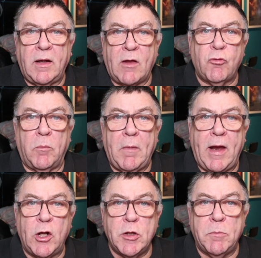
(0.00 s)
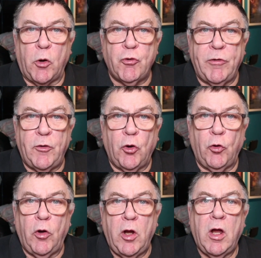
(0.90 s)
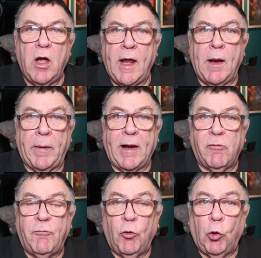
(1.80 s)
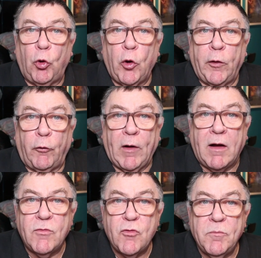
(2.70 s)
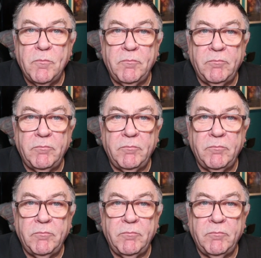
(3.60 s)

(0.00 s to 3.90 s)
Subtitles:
get some energy monitoring done, and then we can have a full look at the graphs.